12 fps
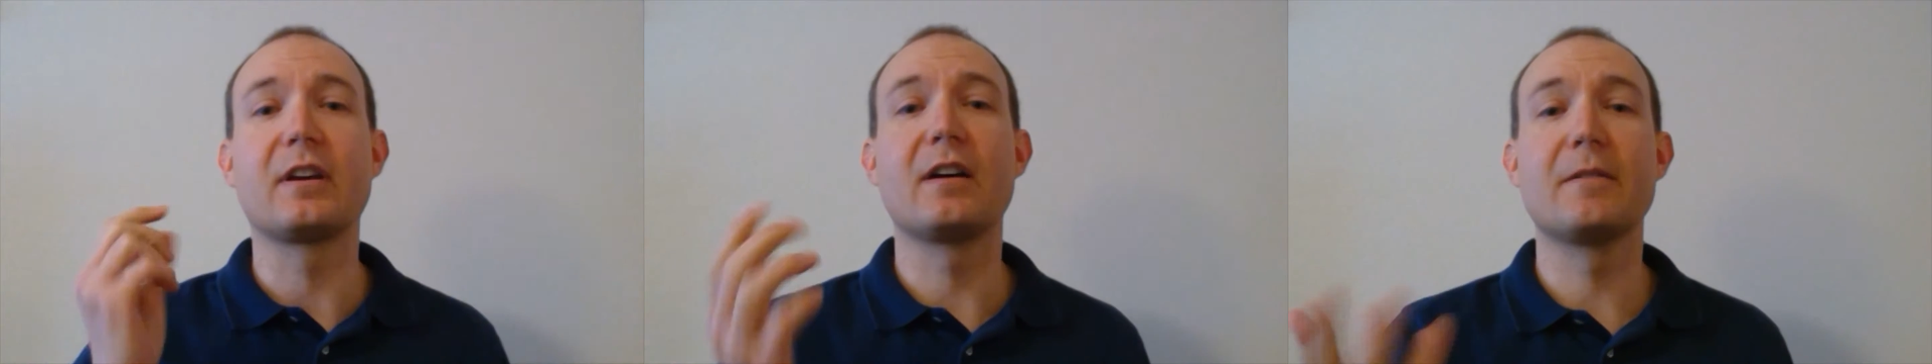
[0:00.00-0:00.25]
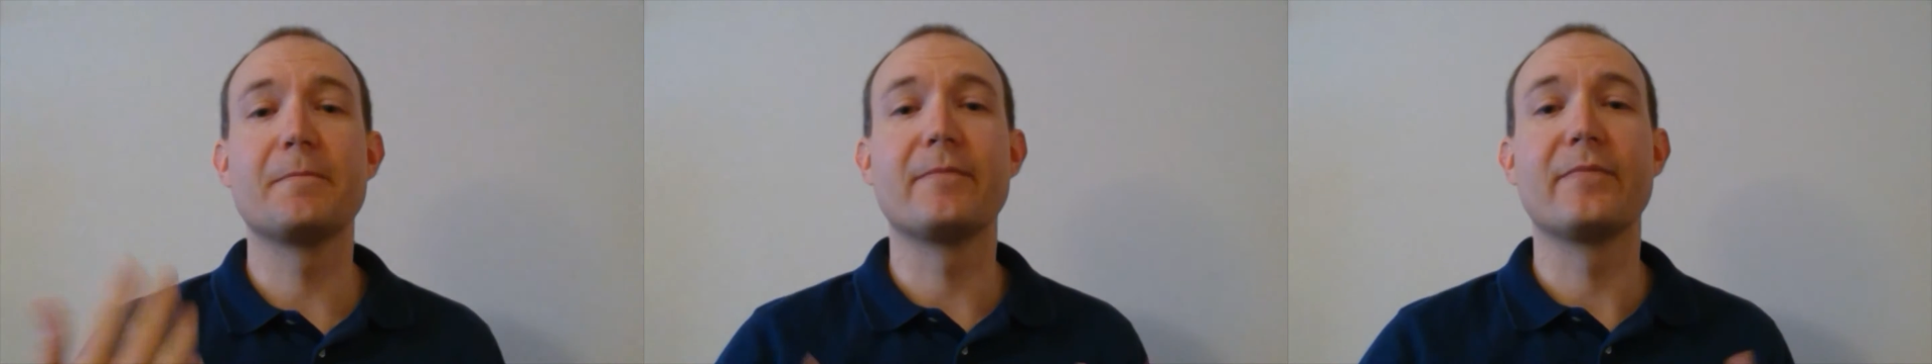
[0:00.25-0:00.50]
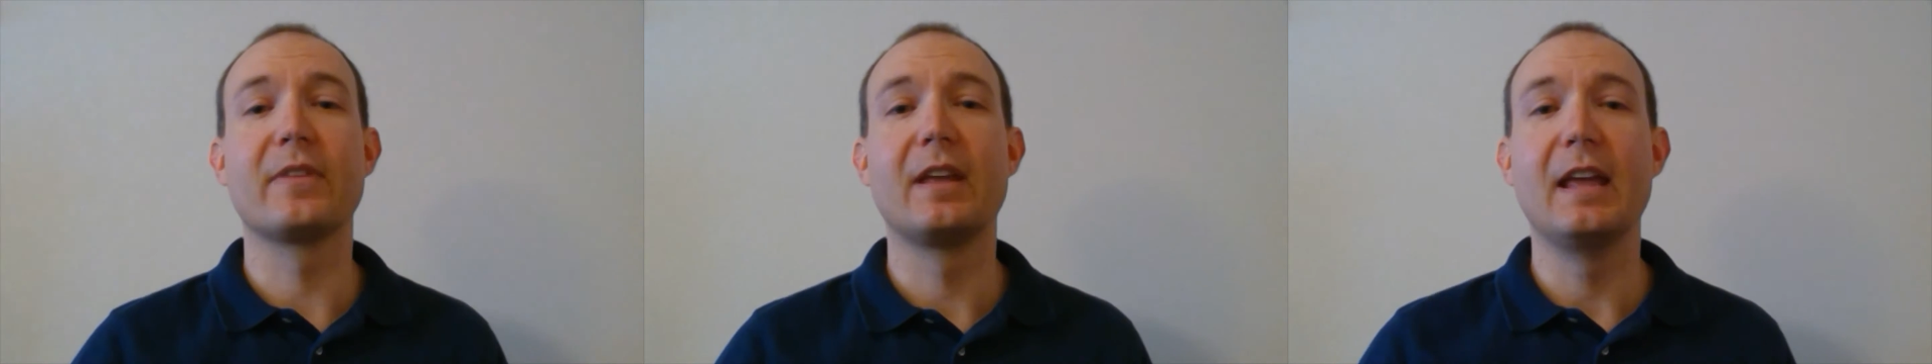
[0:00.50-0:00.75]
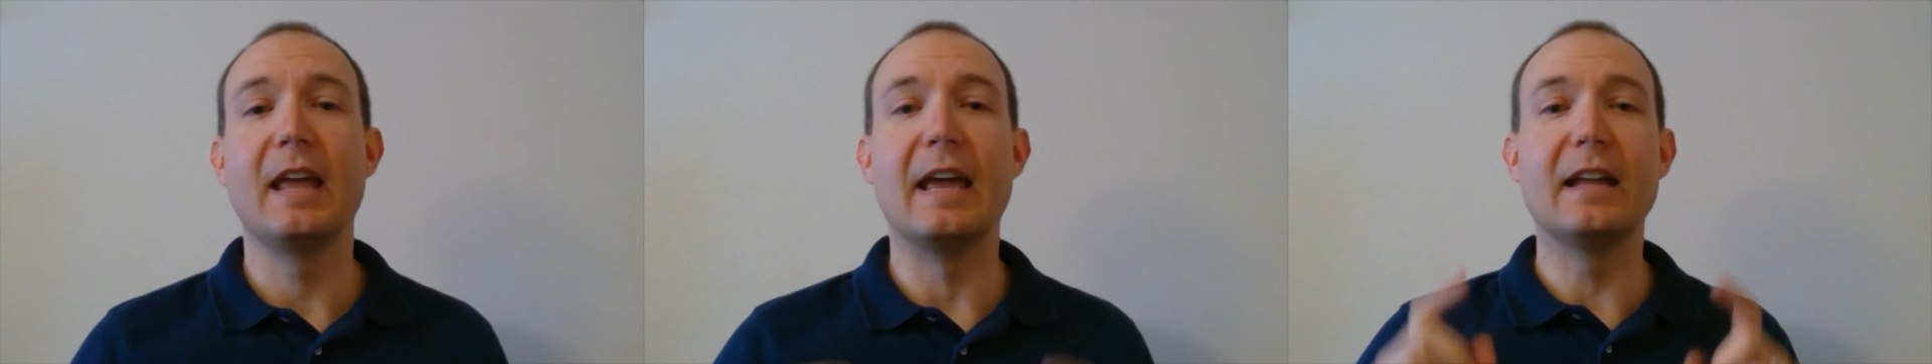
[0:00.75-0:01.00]
Come
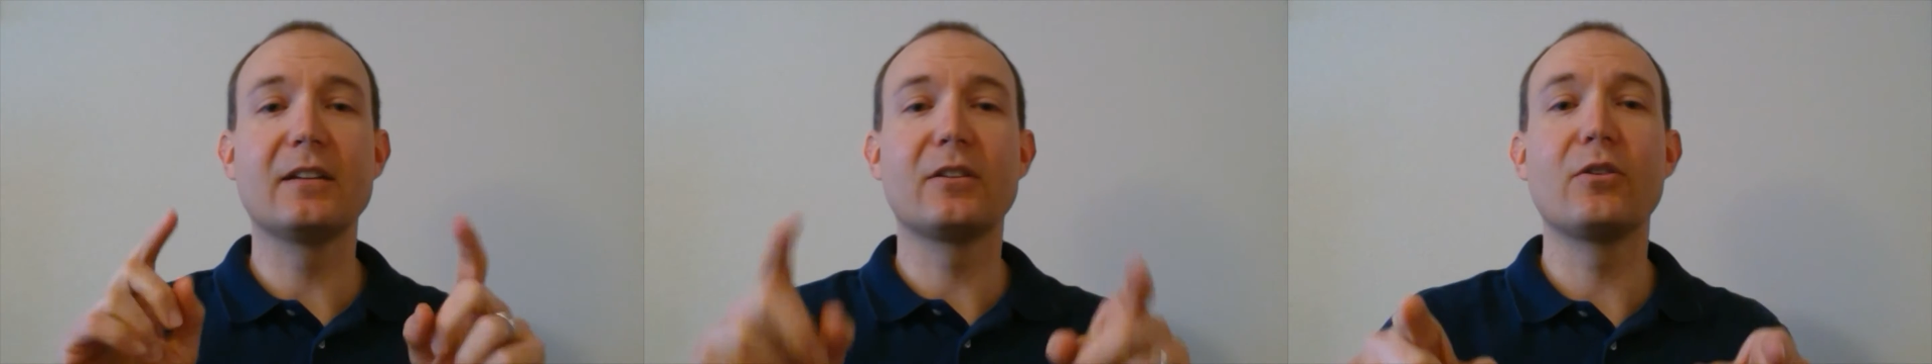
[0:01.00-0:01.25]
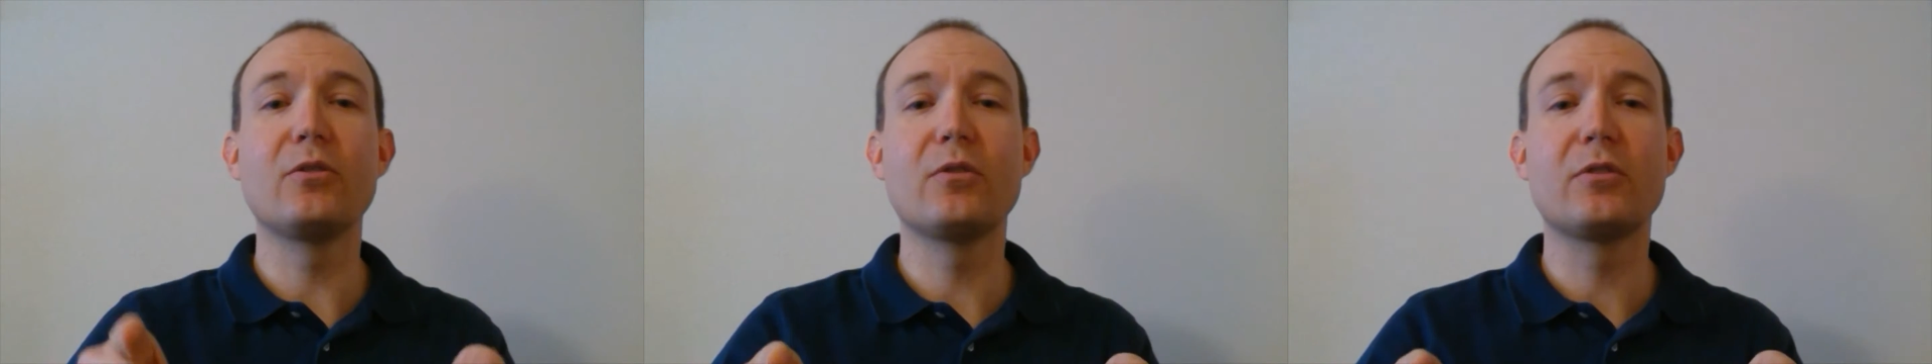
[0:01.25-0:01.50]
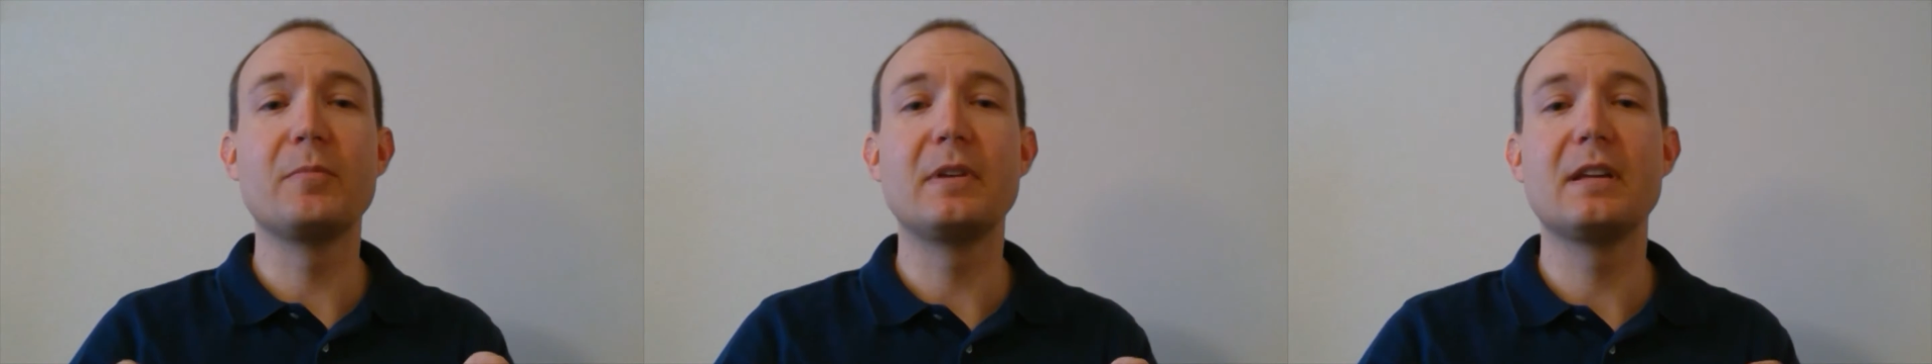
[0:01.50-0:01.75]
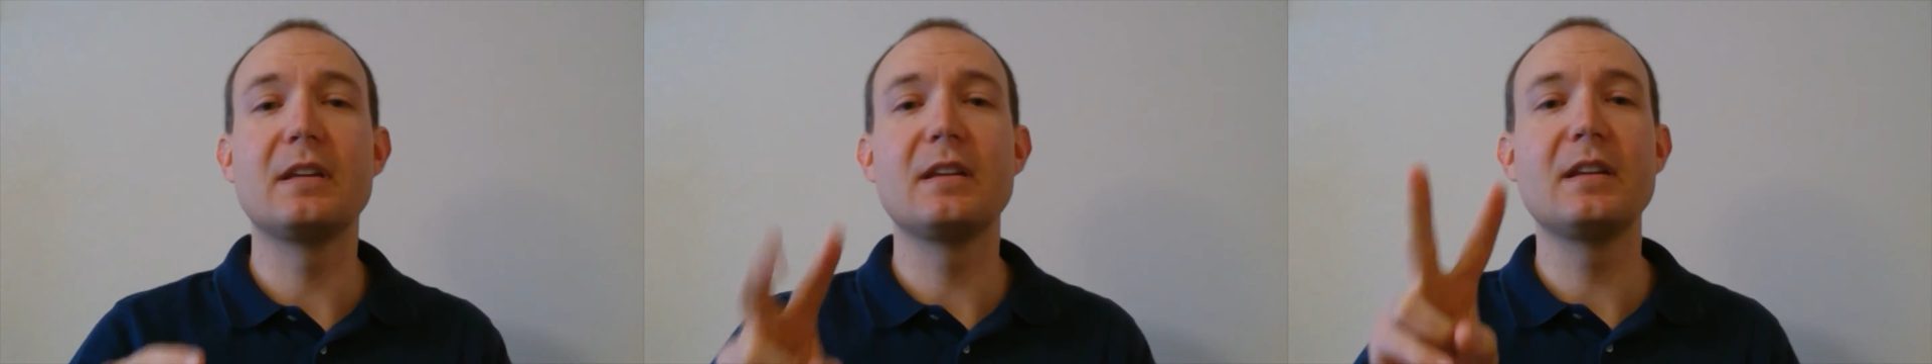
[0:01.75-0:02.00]
and go with
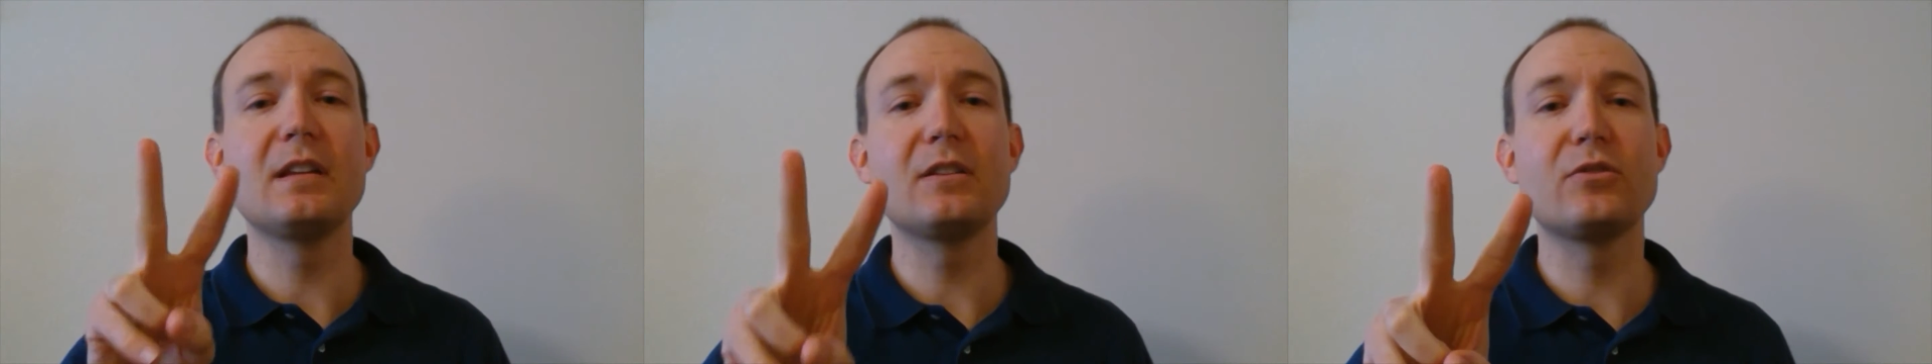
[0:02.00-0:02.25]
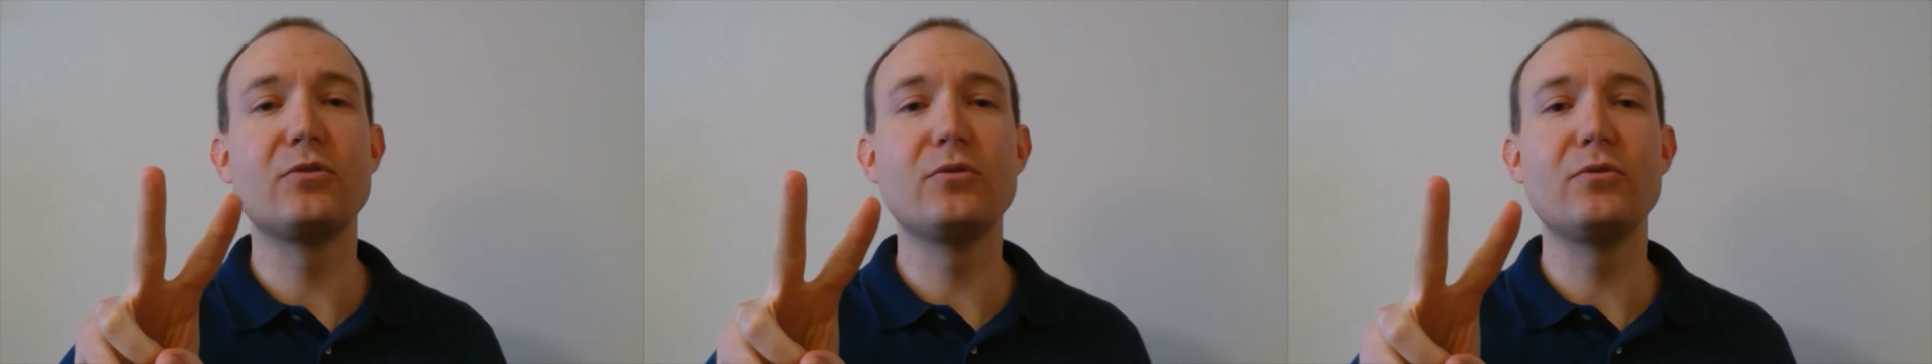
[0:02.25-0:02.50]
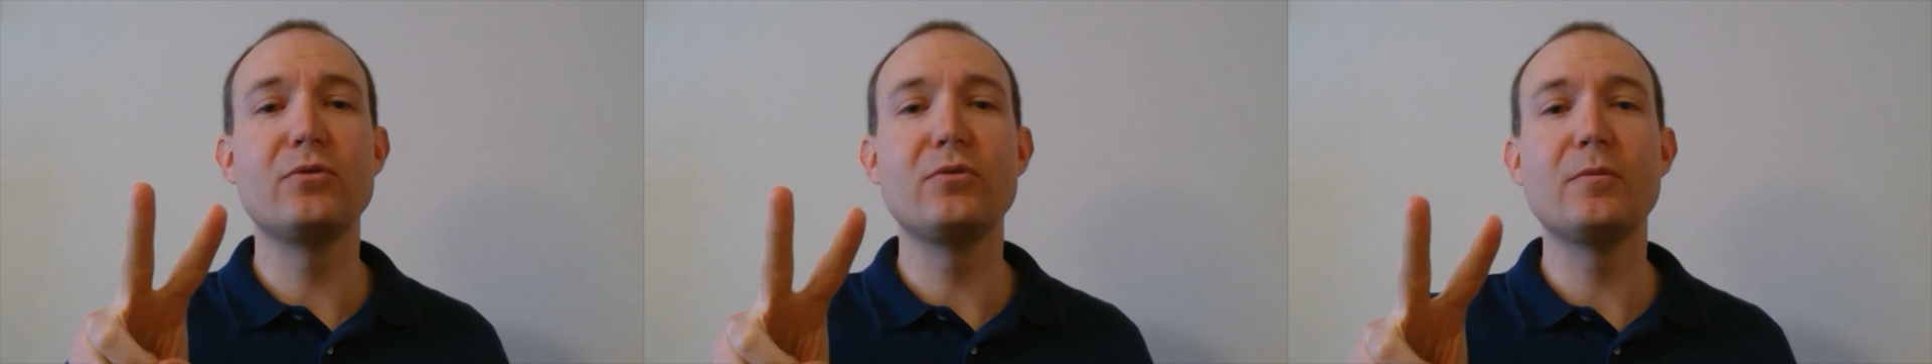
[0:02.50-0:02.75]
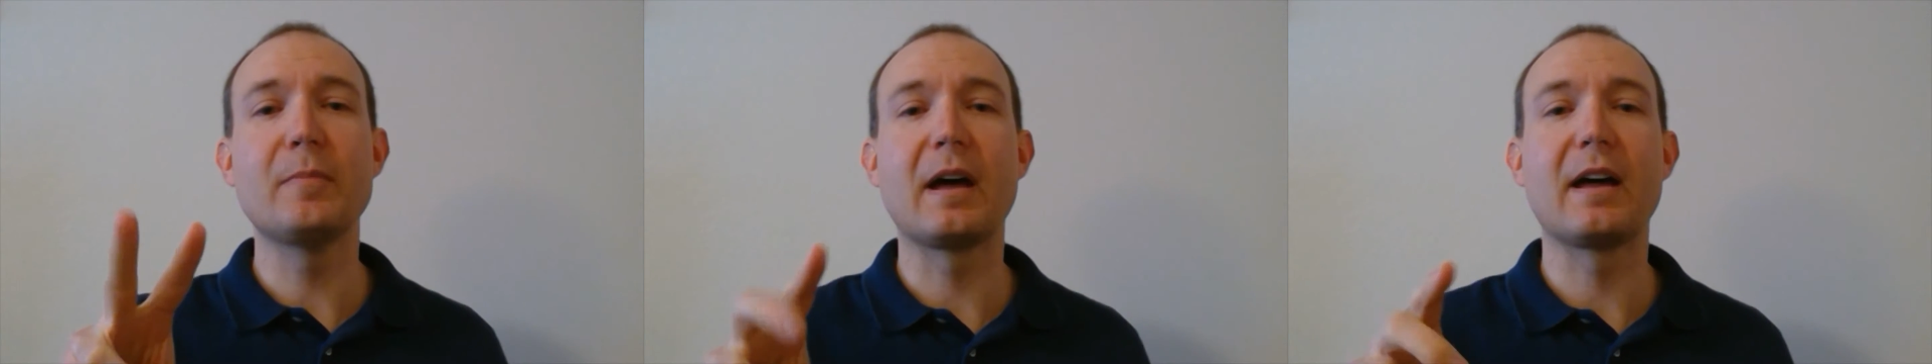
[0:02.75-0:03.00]
me
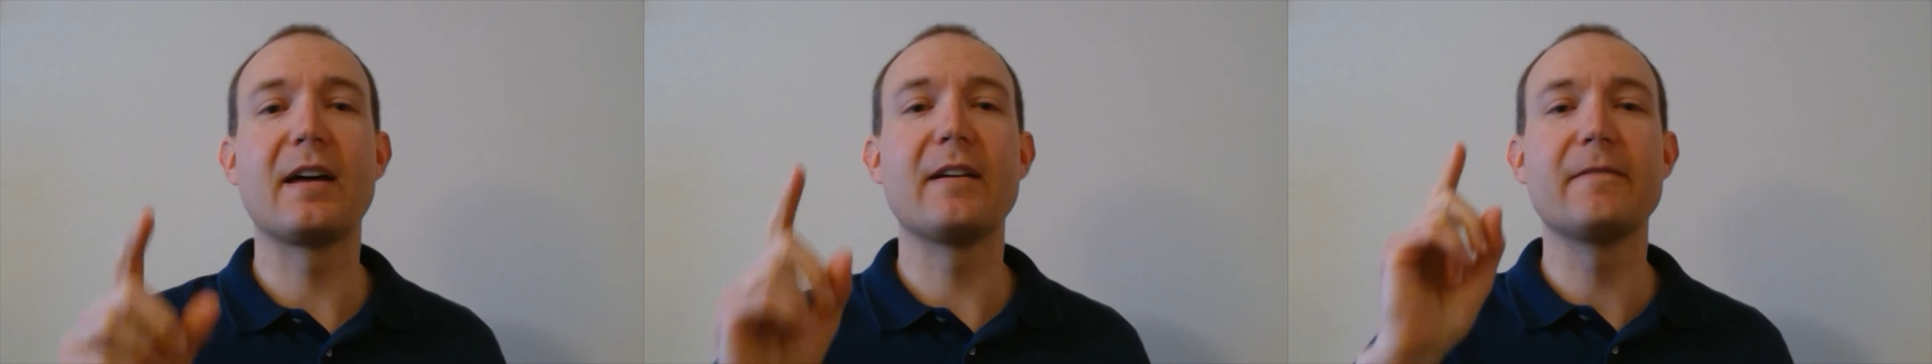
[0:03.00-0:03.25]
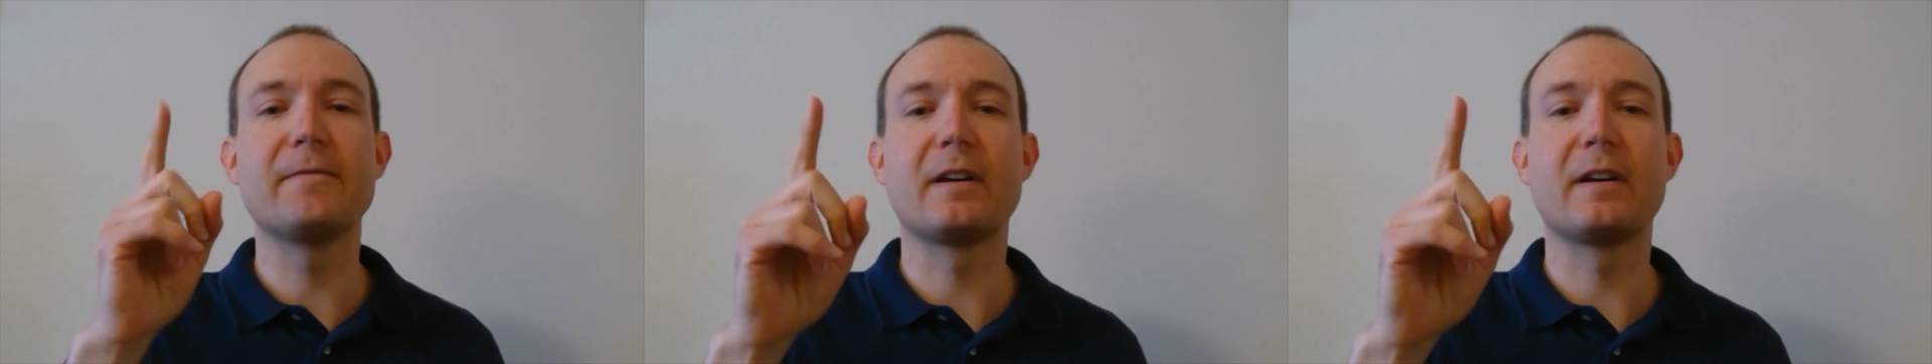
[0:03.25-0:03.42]
to my